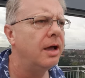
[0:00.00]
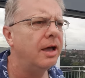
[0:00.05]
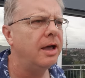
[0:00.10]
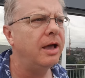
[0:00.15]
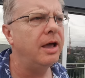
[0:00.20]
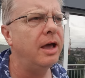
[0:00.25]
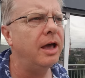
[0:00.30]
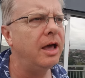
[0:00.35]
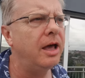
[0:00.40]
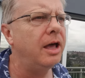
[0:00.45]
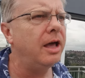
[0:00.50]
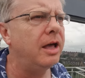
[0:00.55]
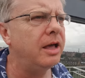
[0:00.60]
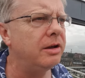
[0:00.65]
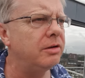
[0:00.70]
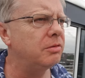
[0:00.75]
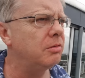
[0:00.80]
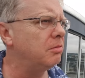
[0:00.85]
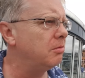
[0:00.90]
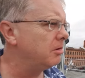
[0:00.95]

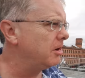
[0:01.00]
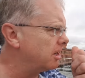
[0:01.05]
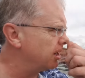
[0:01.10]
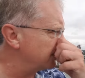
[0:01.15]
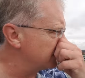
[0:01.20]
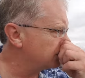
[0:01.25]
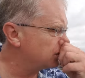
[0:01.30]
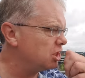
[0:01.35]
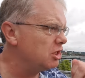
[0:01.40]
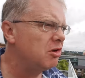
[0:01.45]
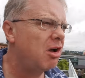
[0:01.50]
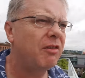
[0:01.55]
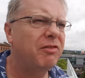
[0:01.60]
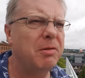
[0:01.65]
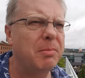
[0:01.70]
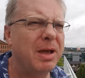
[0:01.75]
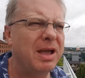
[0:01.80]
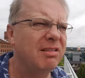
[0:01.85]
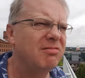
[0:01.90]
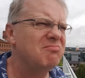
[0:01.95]
And we're going to shoot
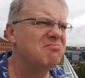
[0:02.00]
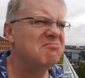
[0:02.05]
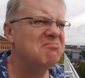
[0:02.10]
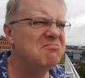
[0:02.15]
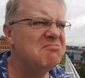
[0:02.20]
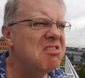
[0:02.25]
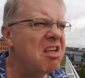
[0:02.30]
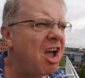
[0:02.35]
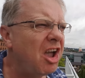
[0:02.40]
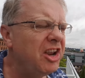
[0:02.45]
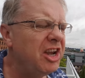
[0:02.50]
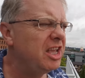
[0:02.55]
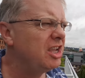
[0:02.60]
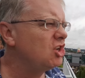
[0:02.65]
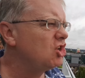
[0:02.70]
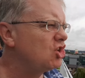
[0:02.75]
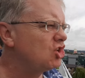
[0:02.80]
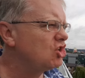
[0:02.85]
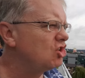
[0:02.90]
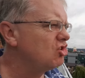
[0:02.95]
off about
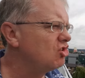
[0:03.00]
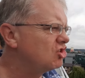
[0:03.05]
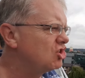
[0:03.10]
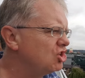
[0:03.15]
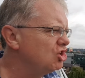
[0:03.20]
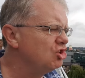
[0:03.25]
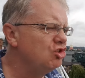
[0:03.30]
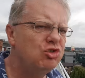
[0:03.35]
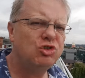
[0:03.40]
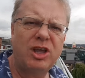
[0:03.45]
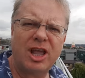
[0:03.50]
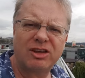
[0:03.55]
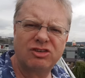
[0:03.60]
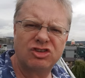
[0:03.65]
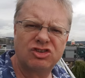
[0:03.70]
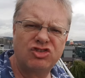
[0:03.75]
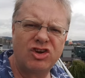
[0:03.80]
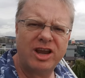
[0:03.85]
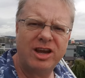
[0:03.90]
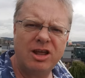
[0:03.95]
9-ish to
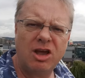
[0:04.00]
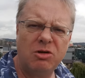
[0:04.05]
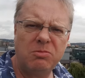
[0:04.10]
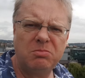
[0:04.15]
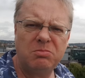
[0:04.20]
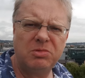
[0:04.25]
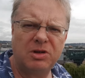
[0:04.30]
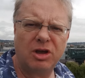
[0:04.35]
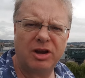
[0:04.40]
catch a train home.